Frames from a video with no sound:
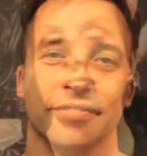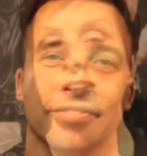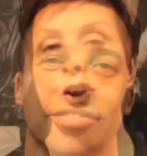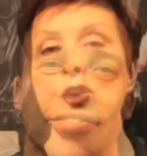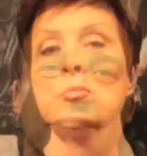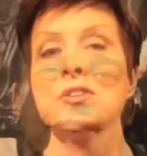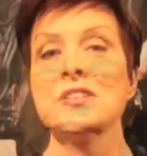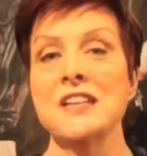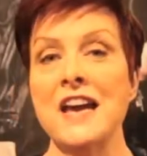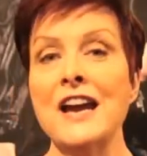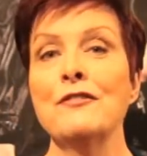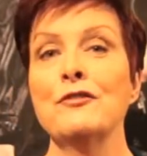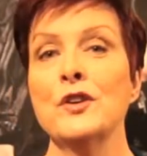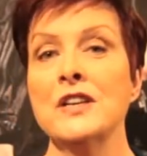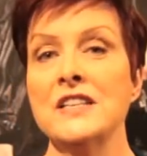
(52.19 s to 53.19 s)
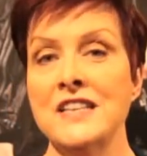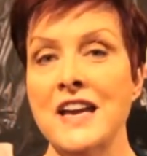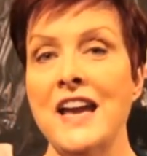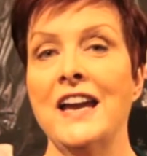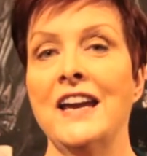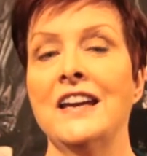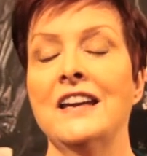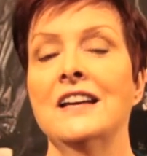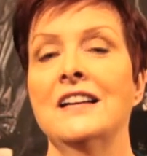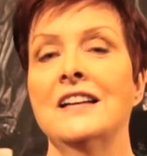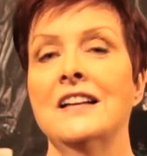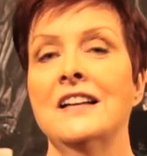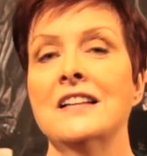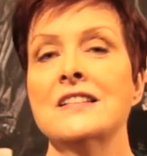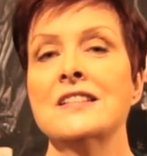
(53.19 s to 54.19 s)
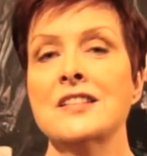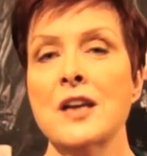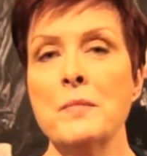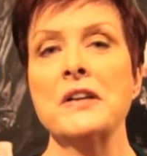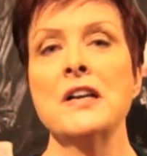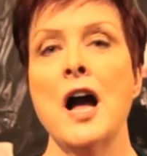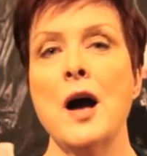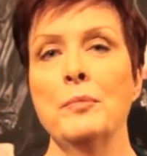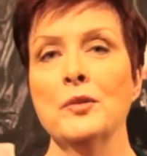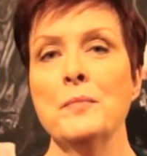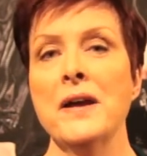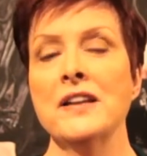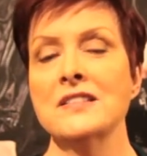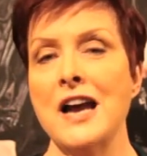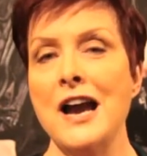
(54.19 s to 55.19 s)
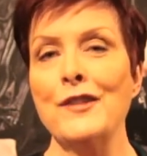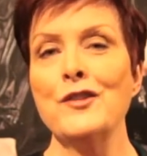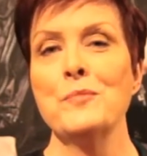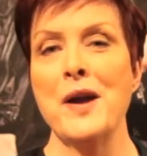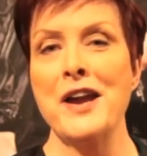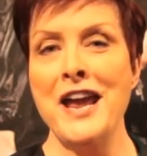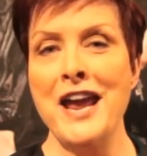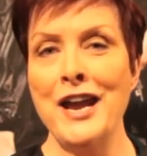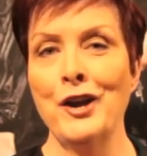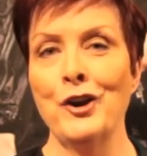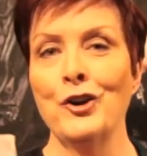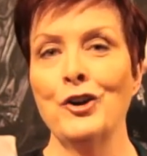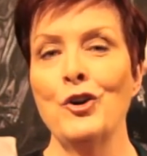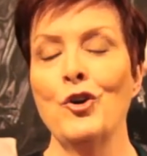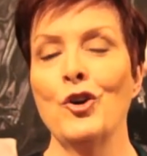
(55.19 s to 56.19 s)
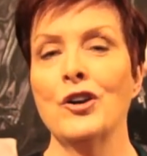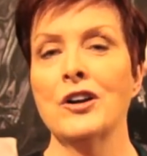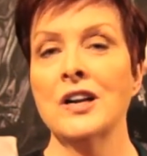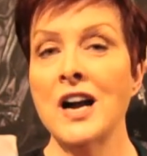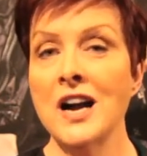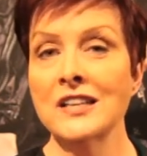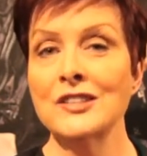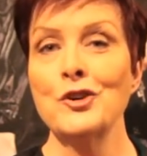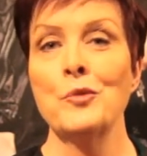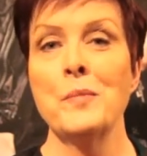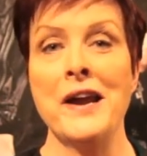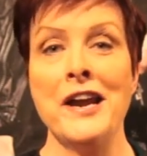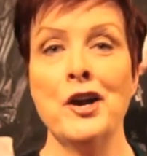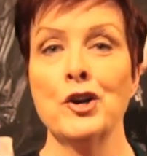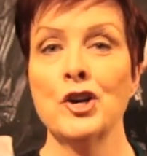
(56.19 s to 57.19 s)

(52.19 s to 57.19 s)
Almost every day, someone compliments either my hair haircut or my hair